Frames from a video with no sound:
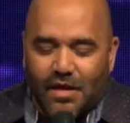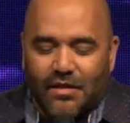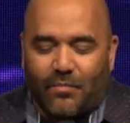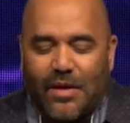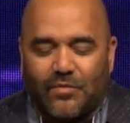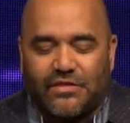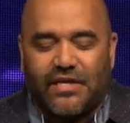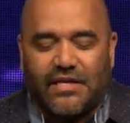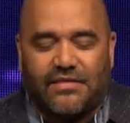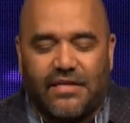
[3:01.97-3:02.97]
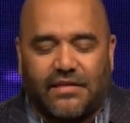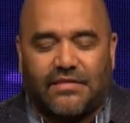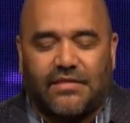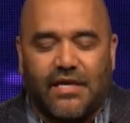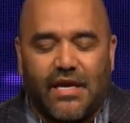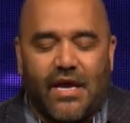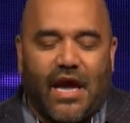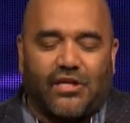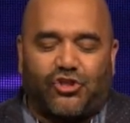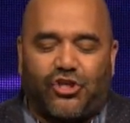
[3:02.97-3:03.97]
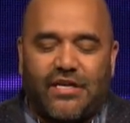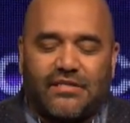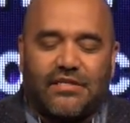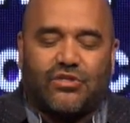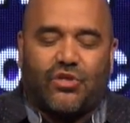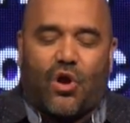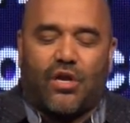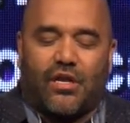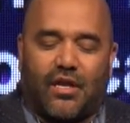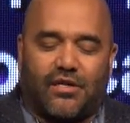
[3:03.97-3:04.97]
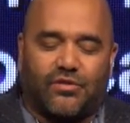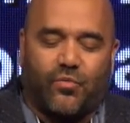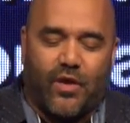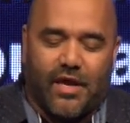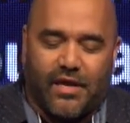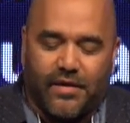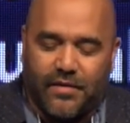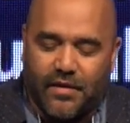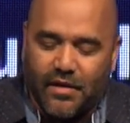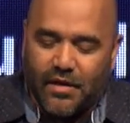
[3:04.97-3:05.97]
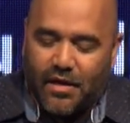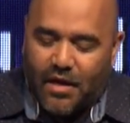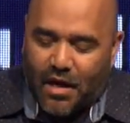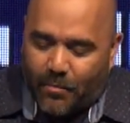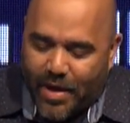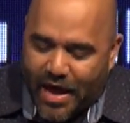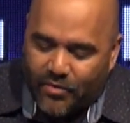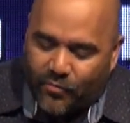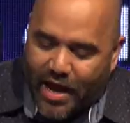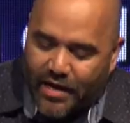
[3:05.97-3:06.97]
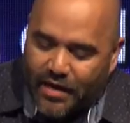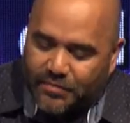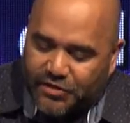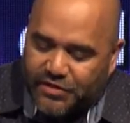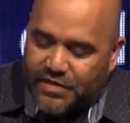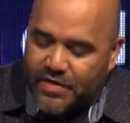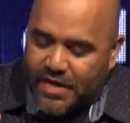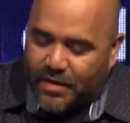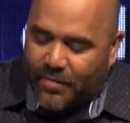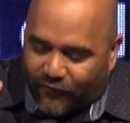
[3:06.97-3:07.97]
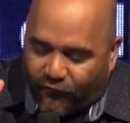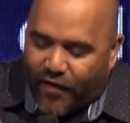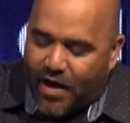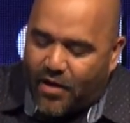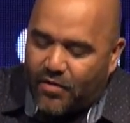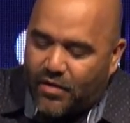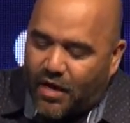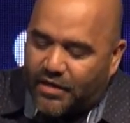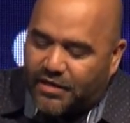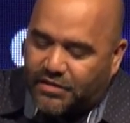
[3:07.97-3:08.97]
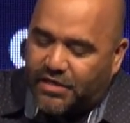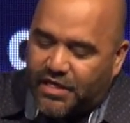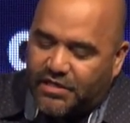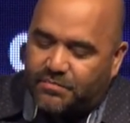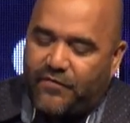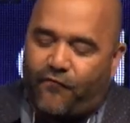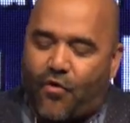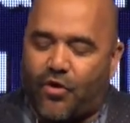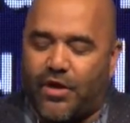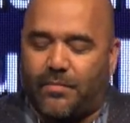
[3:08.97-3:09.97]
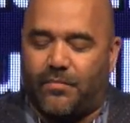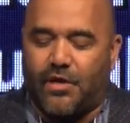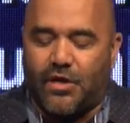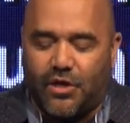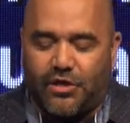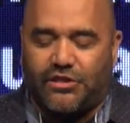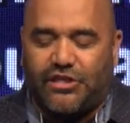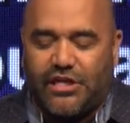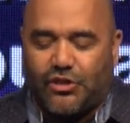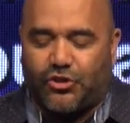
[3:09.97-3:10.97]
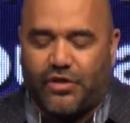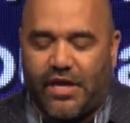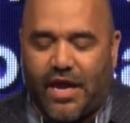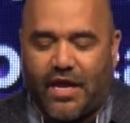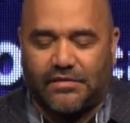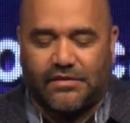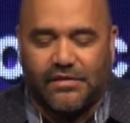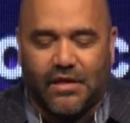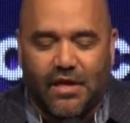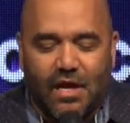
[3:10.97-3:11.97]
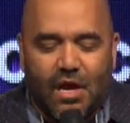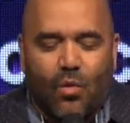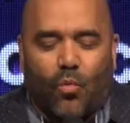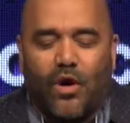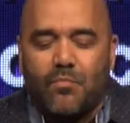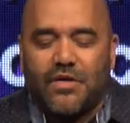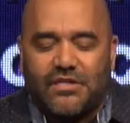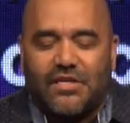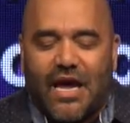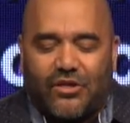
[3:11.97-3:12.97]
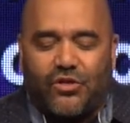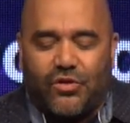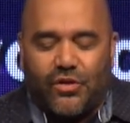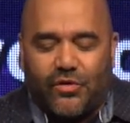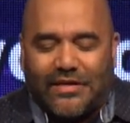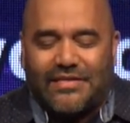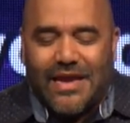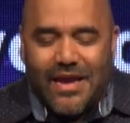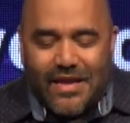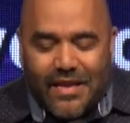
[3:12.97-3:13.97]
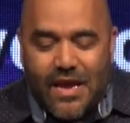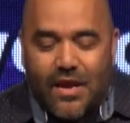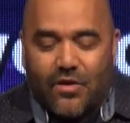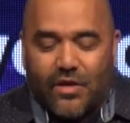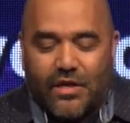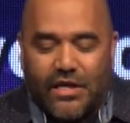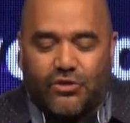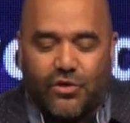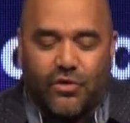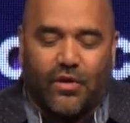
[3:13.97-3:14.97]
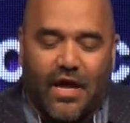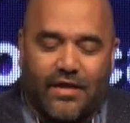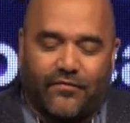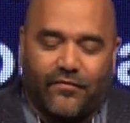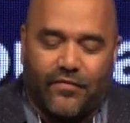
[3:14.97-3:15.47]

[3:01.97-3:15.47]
The Bible says this As Jesus started on his way, a man ran up to him and fell on his knees before him. Good teacher, he asked. What must I do to in inherit eternal life?